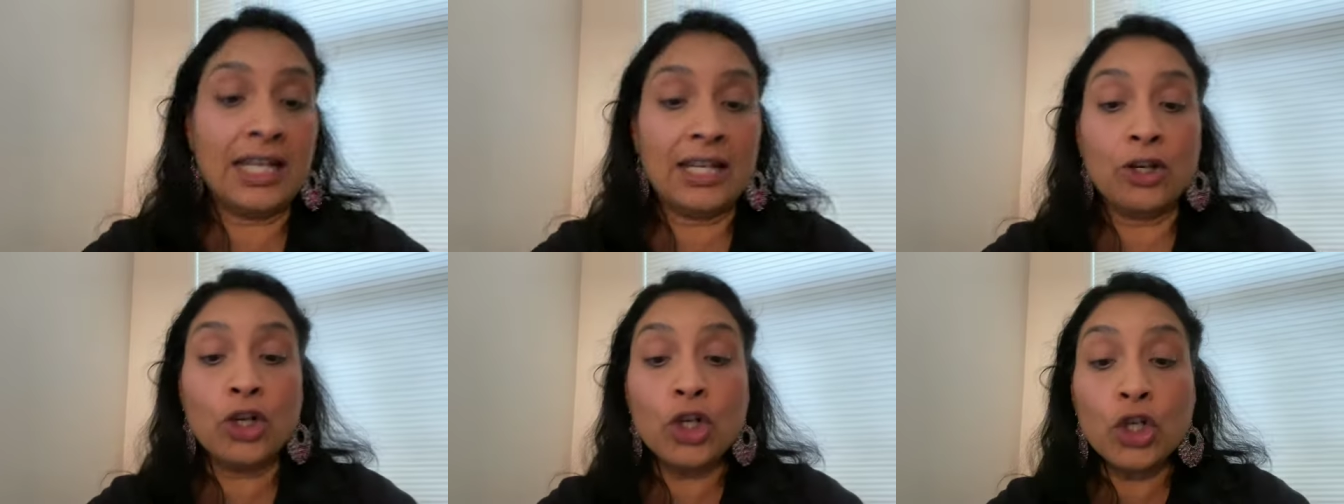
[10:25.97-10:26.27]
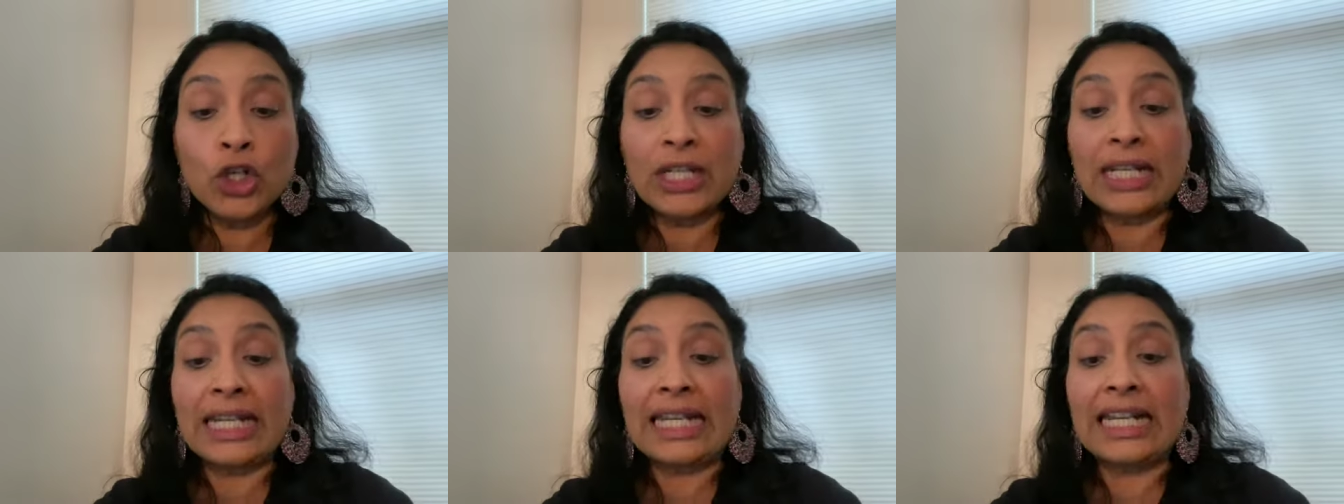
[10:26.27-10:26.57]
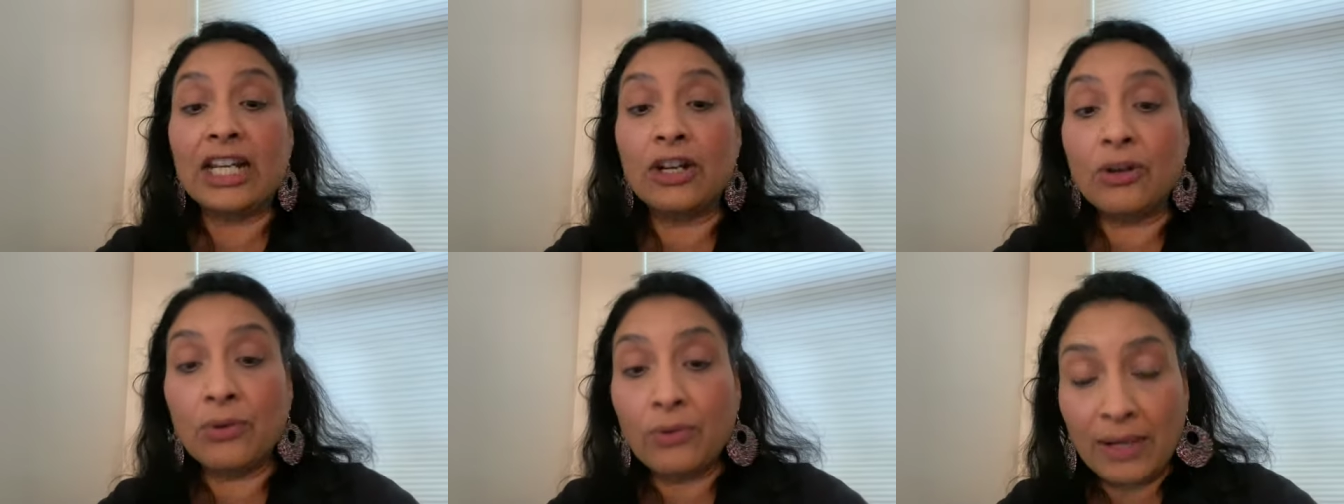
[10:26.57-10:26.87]

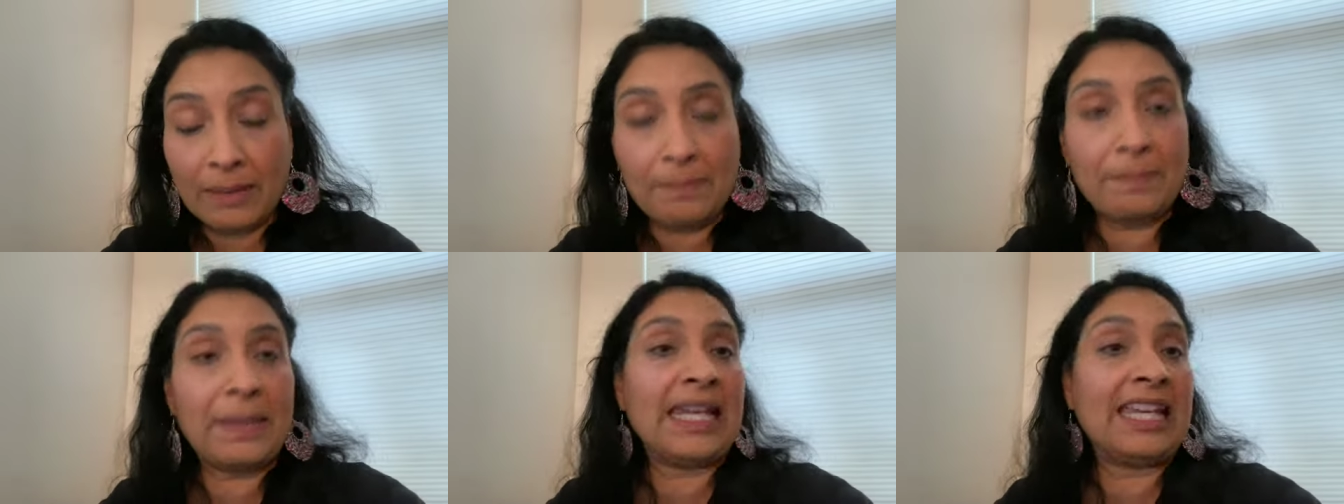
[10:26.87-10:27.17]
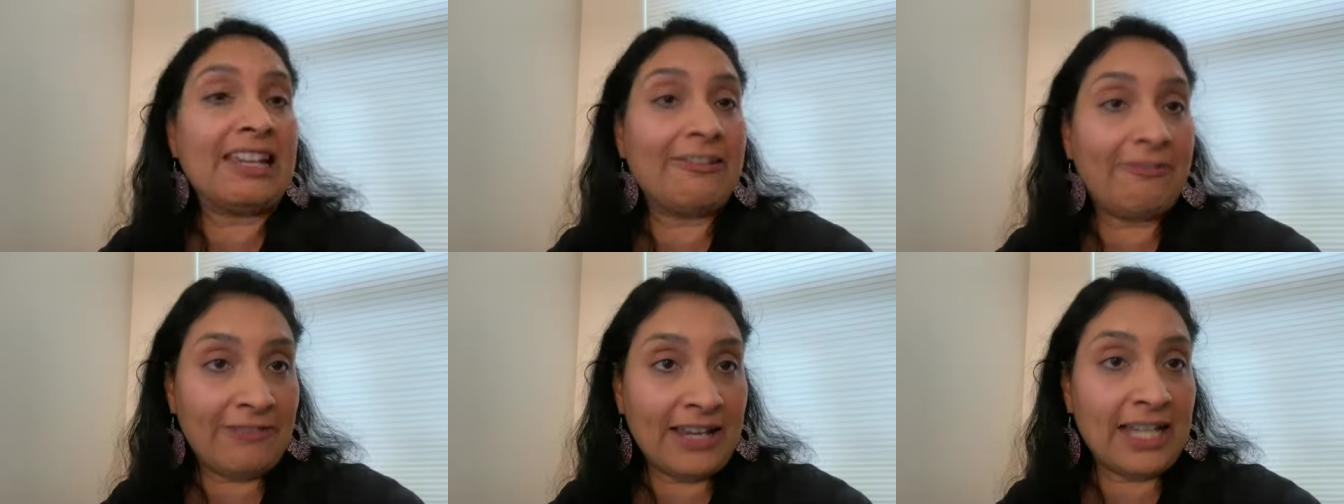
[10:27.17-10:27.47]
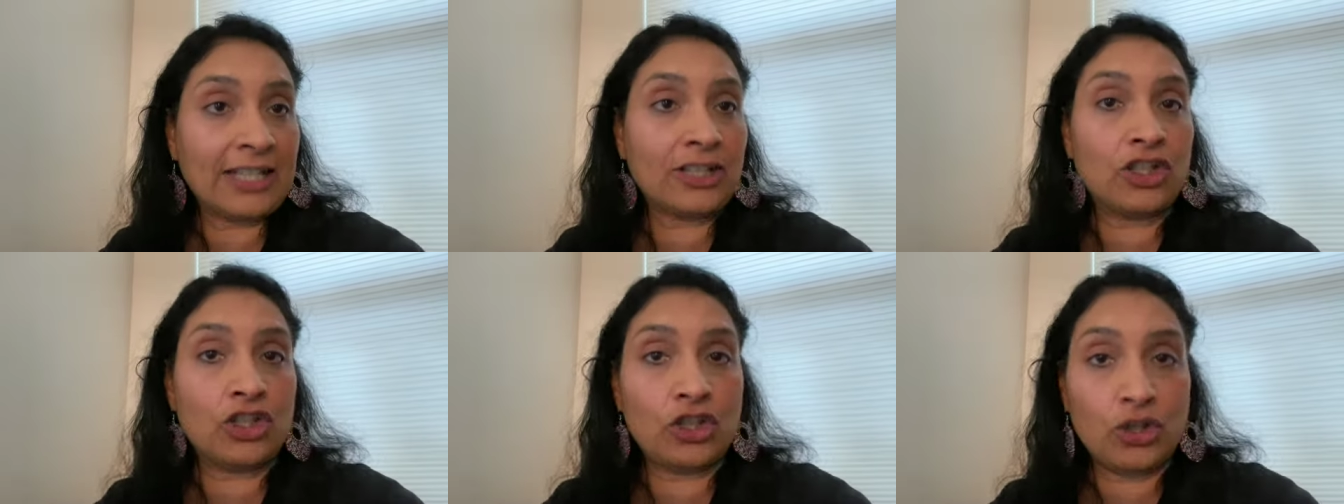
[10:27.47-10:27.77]
good gripping
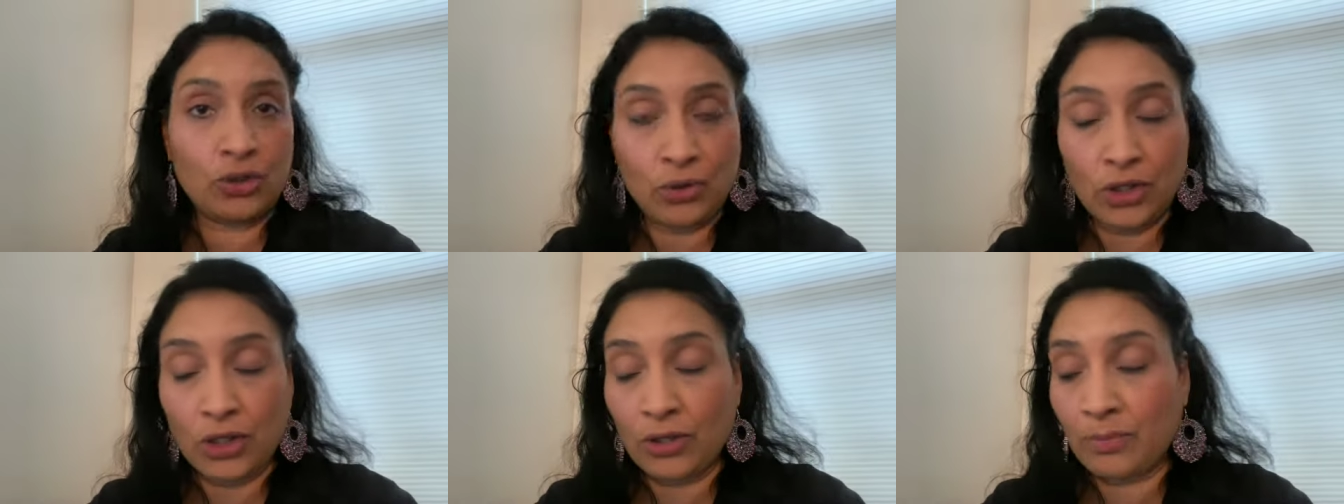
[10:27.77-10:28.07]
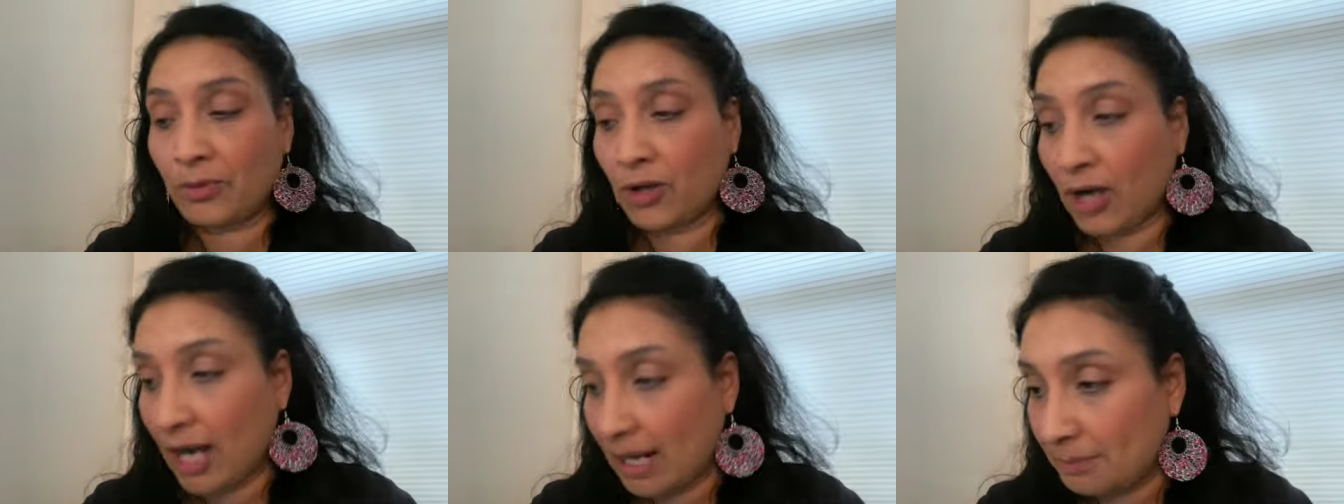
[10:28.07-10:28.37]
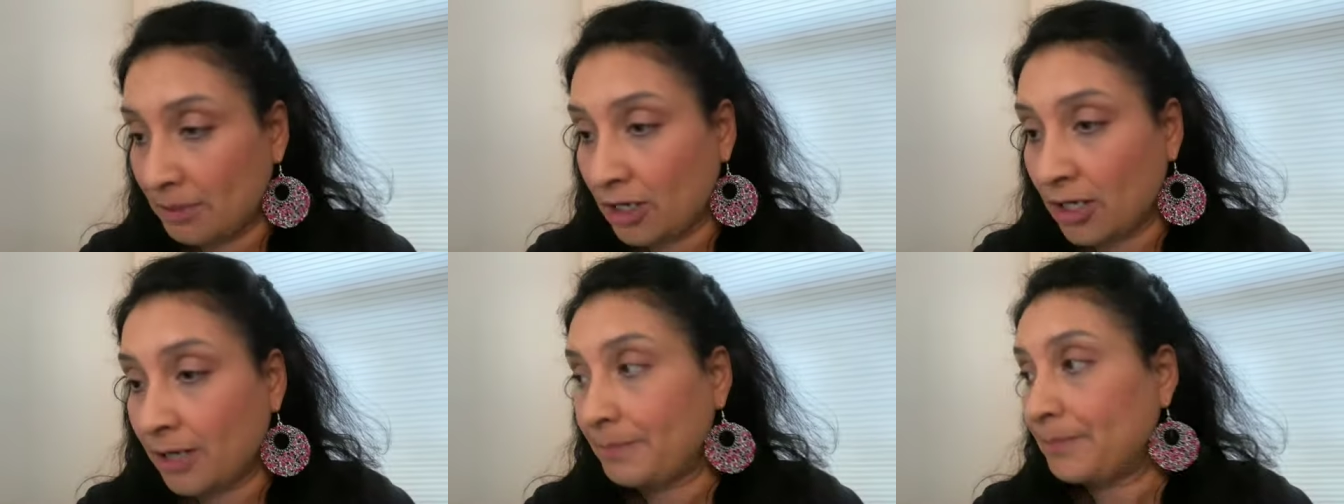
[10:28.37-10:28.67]
effect to your
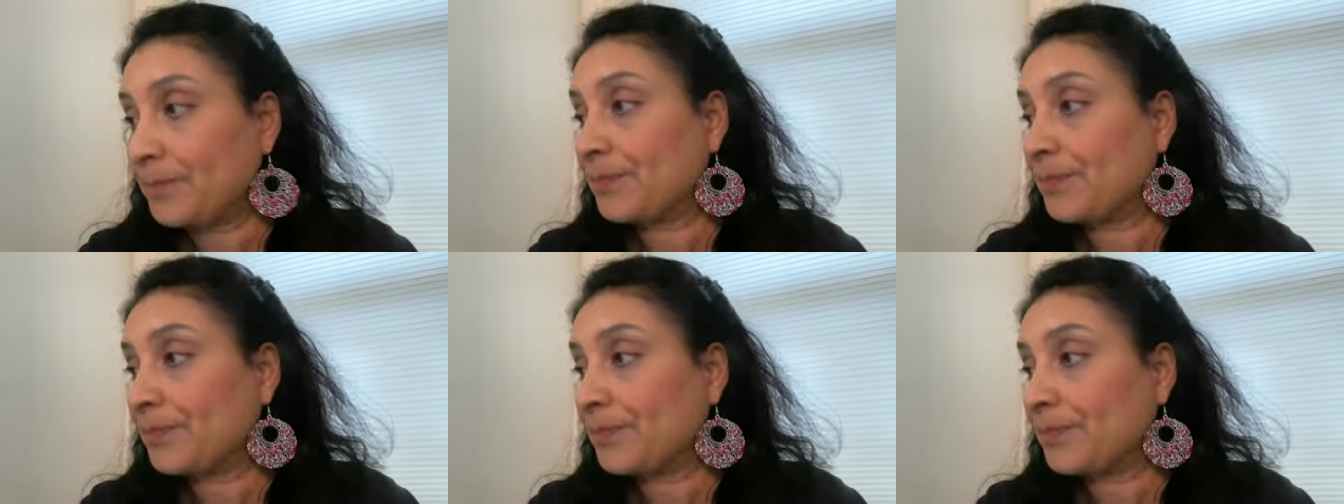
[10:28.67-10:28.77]
primer,